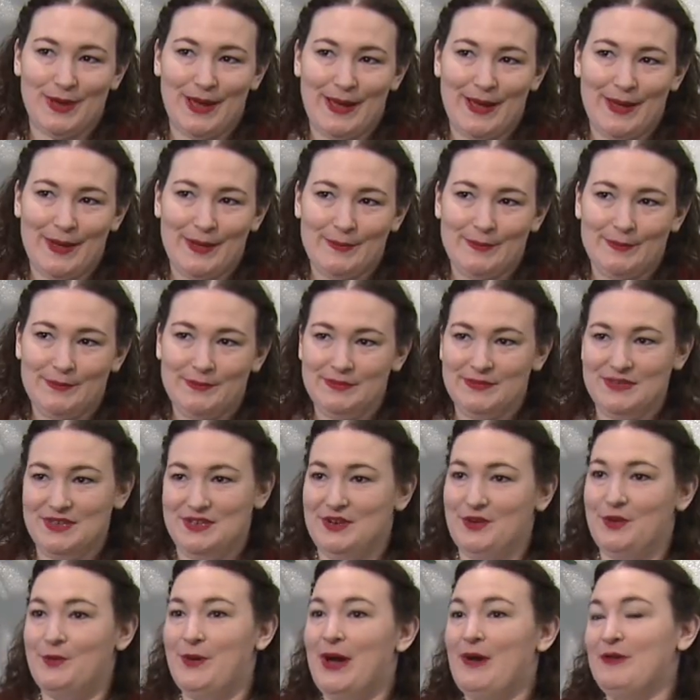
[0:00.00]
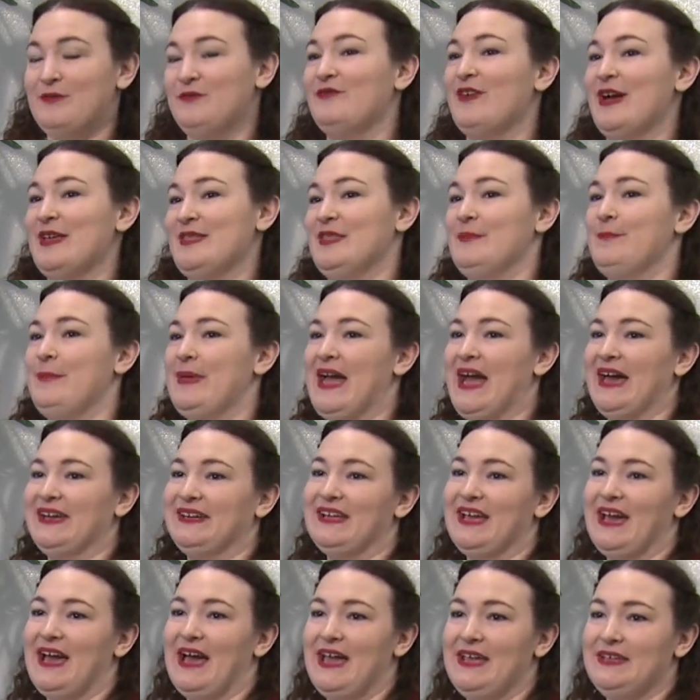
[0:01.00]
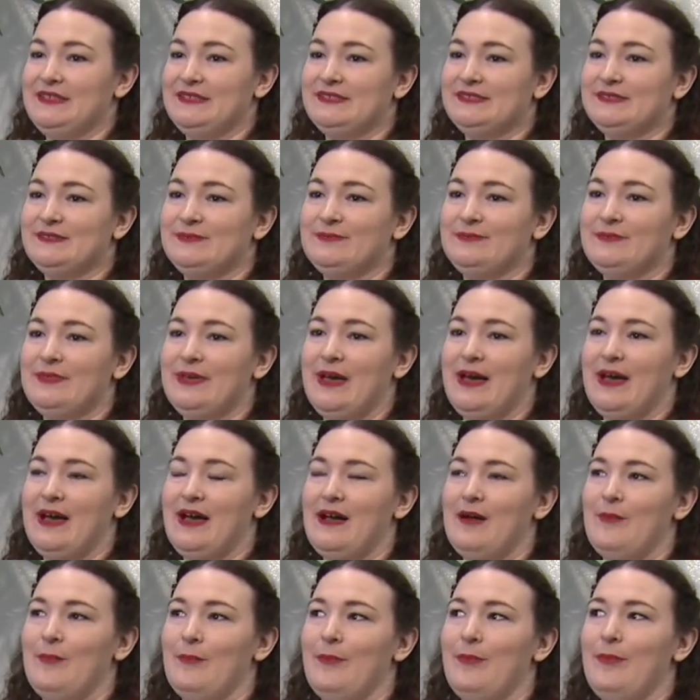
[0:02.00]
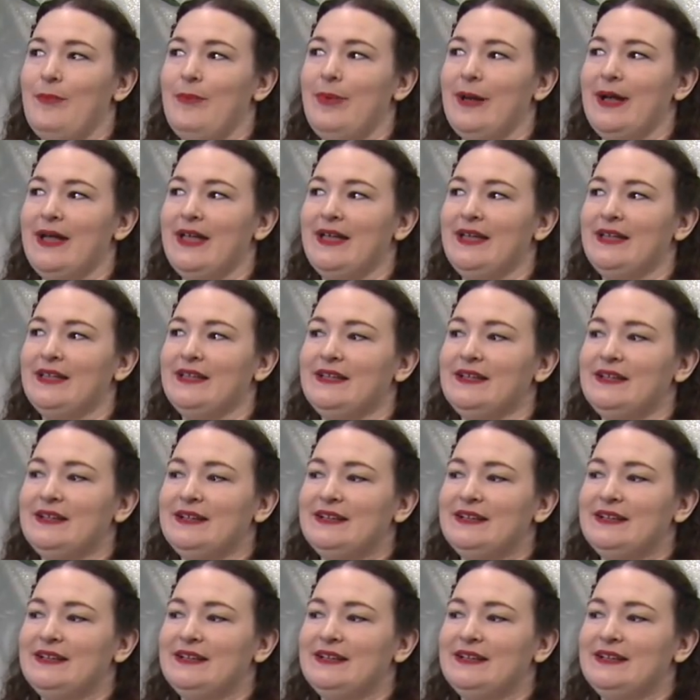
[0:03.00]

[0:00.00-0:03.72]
go out and find the bad guys, but